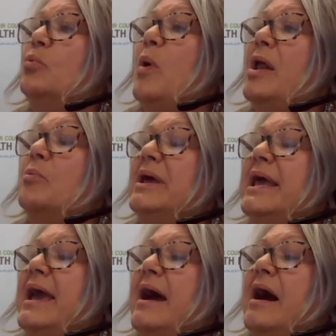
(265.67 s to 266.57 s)
when we
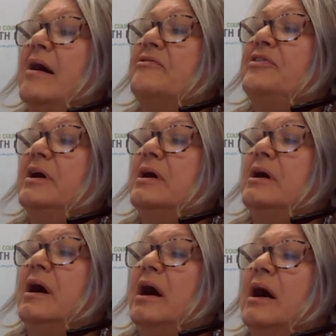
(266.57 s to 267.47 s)
have
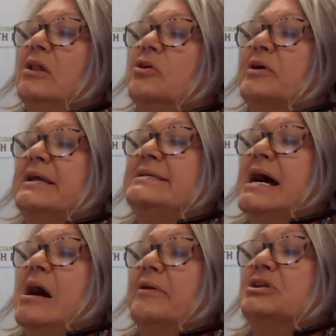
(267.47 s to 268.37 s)
looking
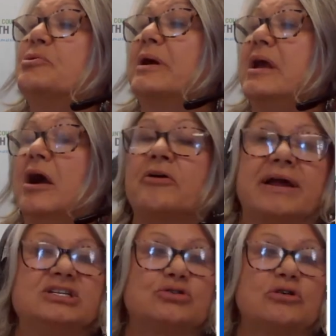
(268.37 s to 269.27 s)
down into our younger
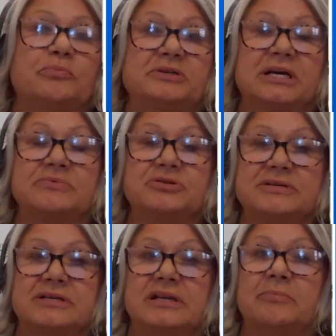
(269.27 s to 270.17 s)
age group, which I'm sure is
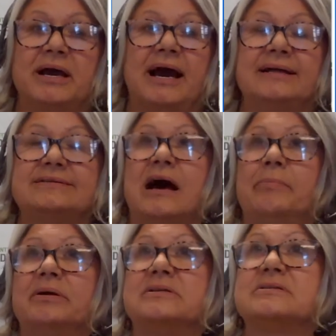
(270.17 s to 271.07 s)
going to be a hot
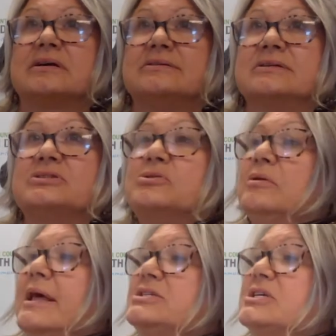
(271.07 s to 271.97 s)
topic discussing school
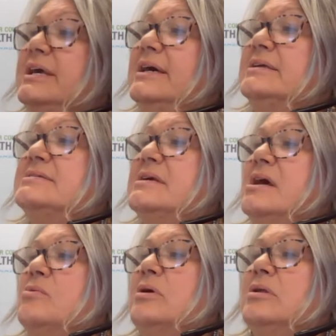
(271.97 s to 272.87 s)
age kids,
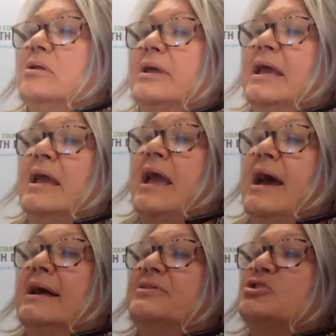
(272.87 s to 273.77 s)
we're looking
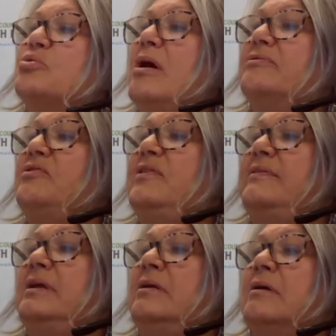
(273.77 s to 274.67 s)
at the 12 to
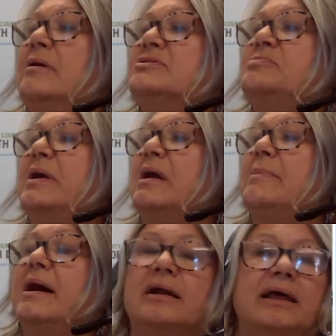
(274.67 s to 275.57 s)
15-year-olds being
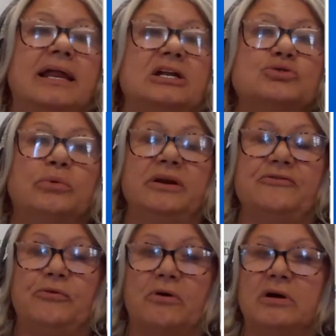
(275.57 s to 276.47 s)
about at a
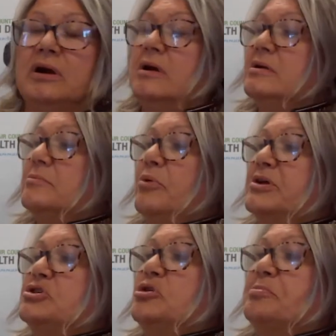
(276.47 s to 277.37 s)

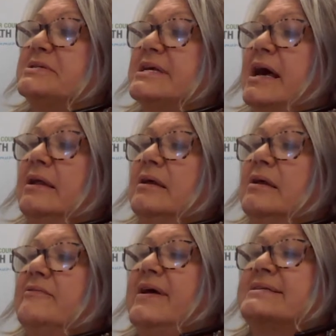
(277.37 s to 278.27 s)
24.2%
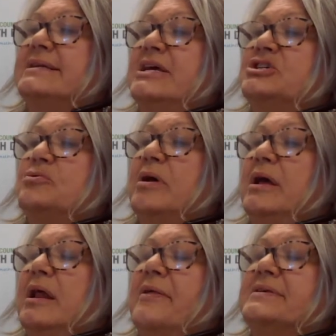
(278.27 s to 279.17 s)
vaccination rate,
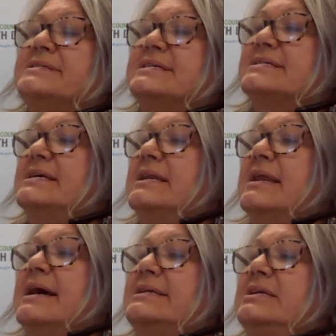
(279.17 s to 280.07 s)
and the 16 to
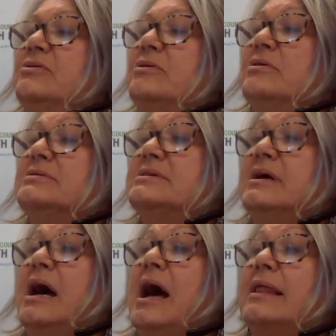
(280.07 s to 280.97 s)
19-year-olds
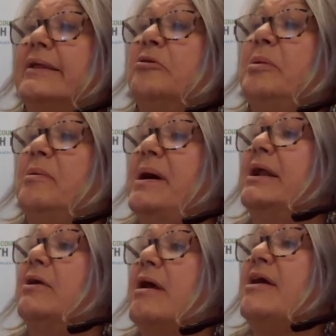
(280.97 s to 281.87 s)
a little bit
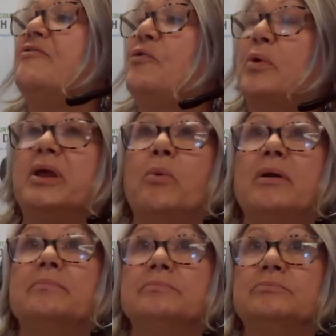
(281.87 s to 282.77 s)
better at
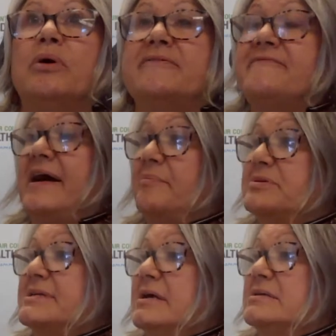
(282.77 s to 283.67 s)

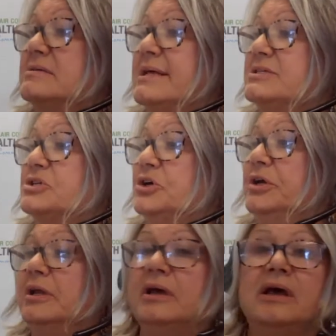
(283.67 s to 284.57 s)
41.5%. So that's good.
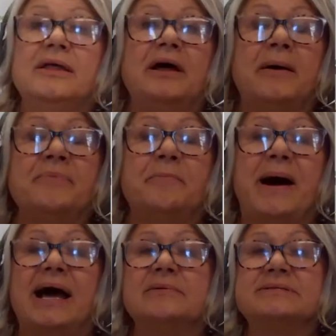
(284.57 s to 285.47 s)
The
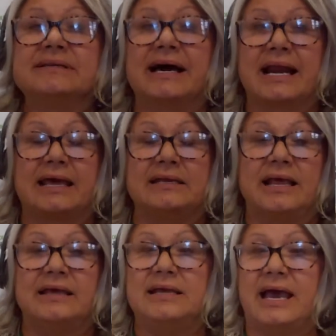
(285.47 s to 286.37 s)
bottom slide I
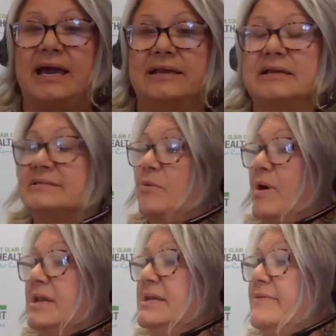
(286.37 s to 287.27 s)
had added because I
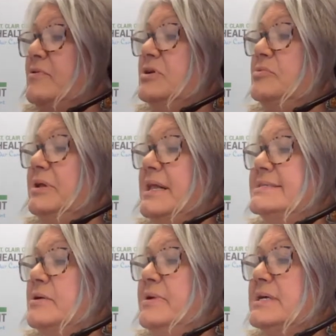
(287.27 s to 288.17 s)
wanted everyone to realize
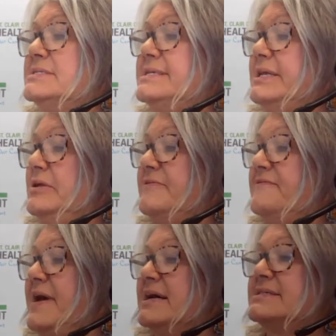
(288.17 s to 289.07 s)
that we continue to
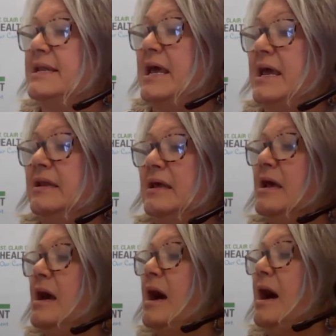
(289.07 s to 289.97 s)
vaccinate
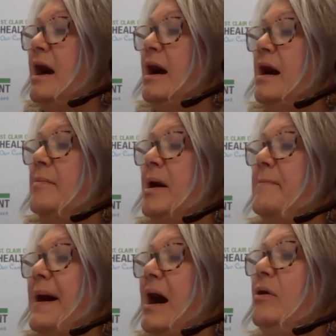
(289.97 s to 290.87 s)

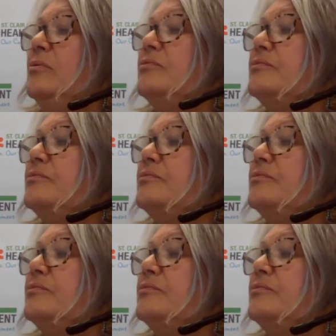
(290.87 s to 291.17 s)
about